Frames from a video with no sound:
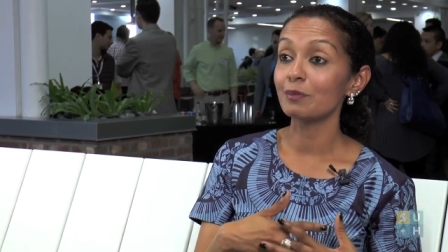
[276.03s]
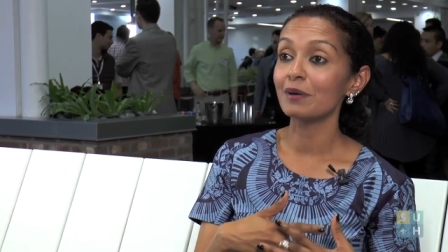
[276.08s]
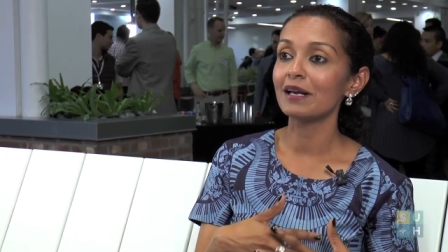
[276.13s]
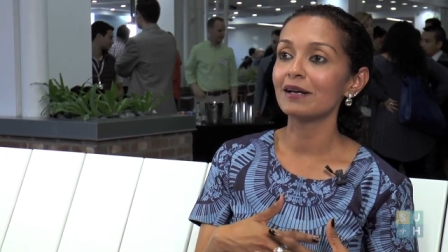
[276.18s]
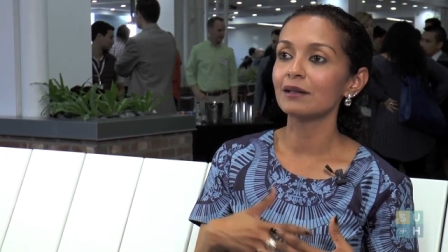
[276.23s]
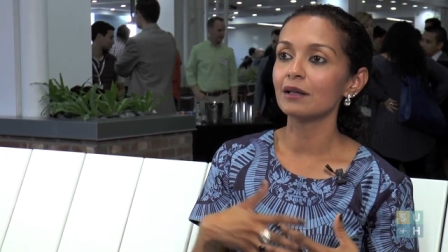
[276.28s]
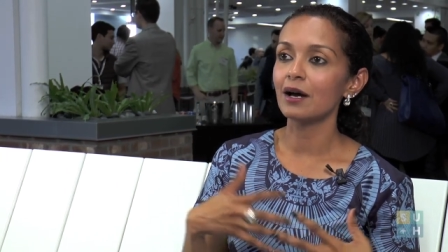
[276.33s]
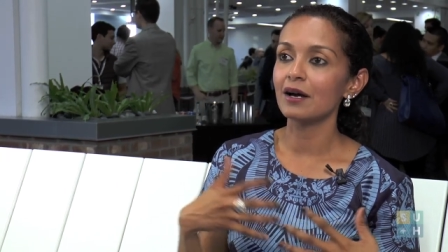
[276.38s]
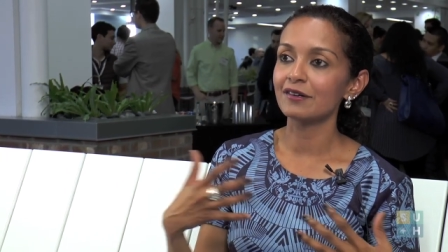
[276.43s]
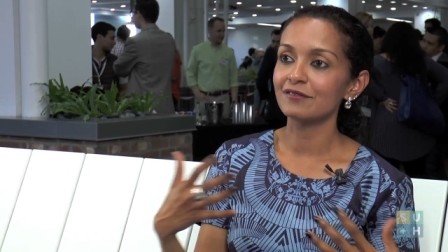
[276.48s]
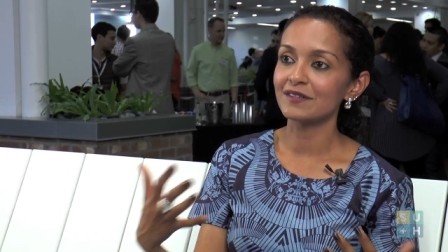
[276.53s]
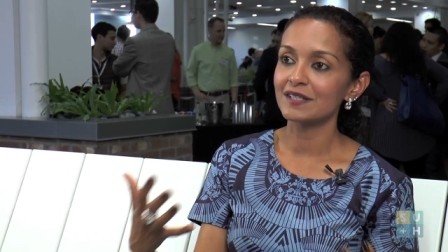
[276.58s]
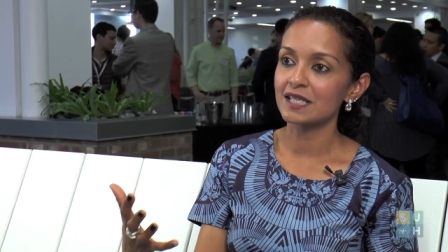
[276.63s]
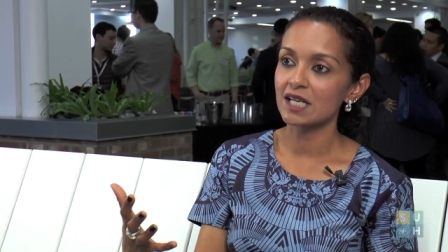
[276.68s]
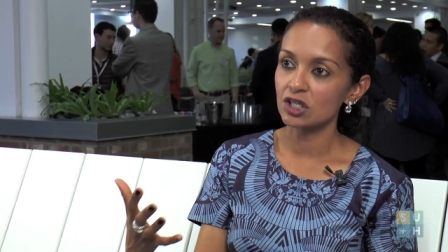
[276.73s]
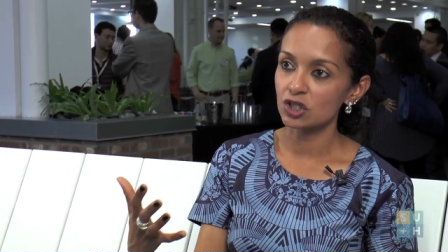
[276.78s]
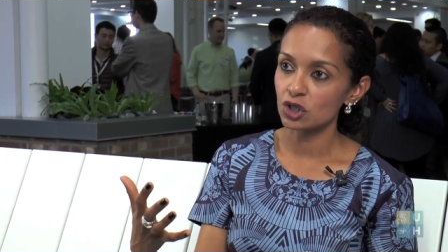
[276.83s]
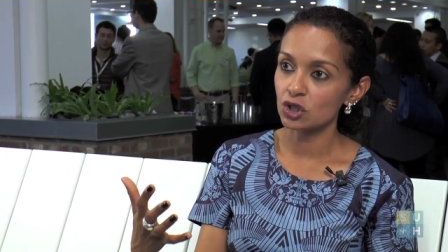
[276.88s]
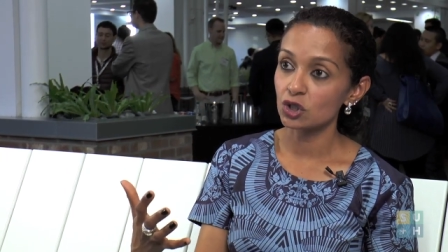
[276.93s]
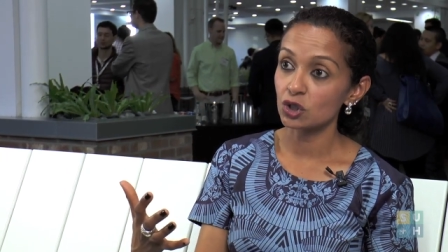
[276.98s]
pay a lot of
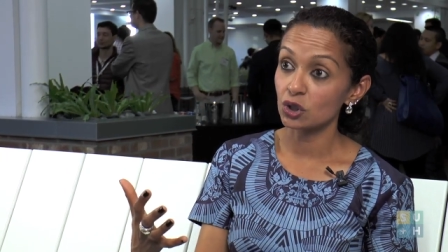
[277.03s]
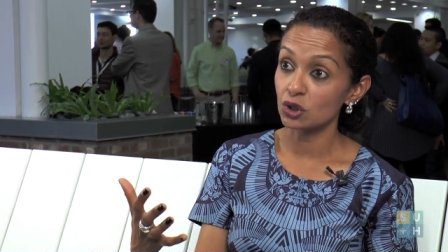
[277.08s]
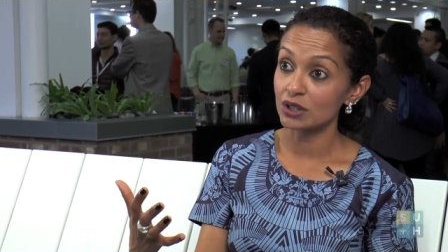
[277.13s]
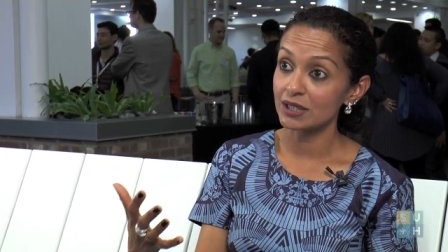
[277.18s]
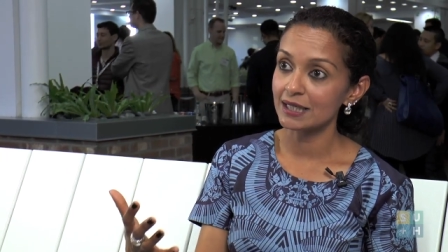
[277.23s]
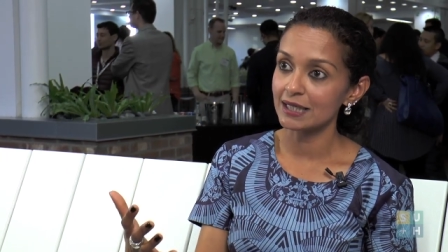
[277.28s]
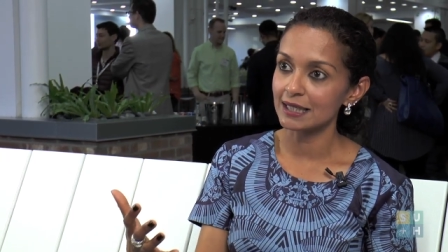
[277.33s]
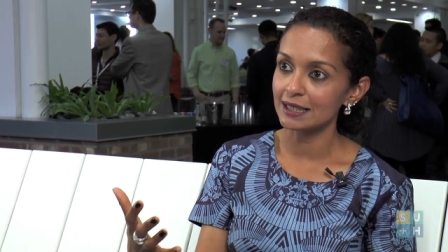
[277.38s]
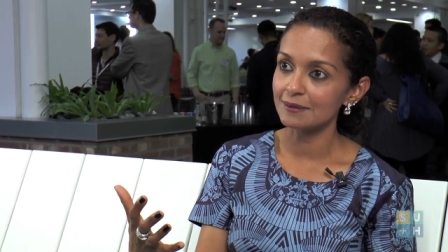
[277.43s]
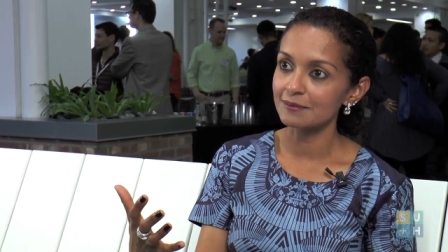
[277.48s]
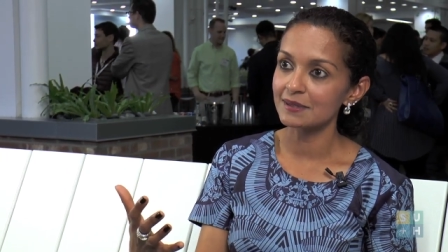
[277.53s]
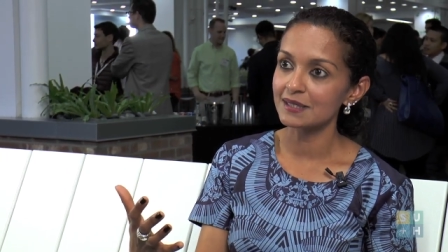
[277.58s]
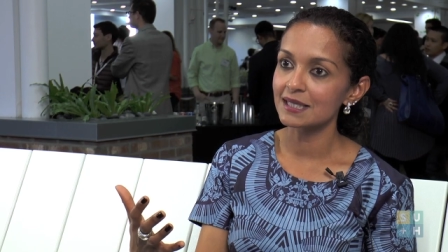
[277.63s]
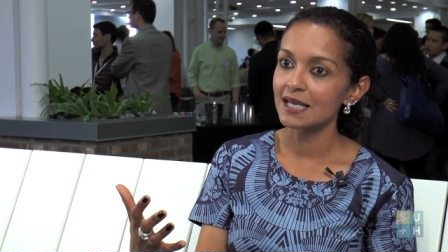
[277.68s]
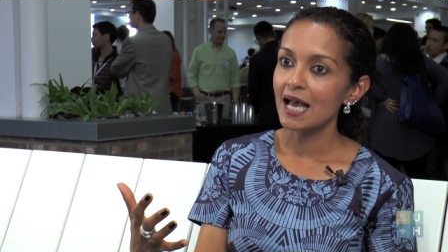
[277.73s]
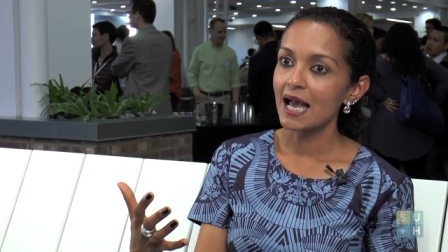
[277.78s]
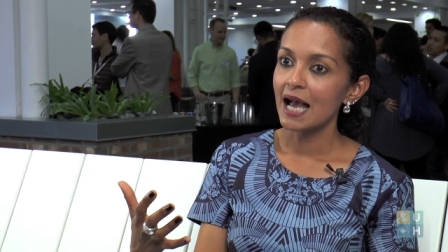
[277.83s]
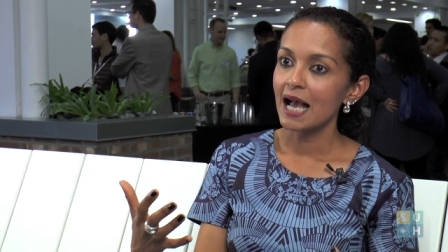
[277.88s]
attention to your teams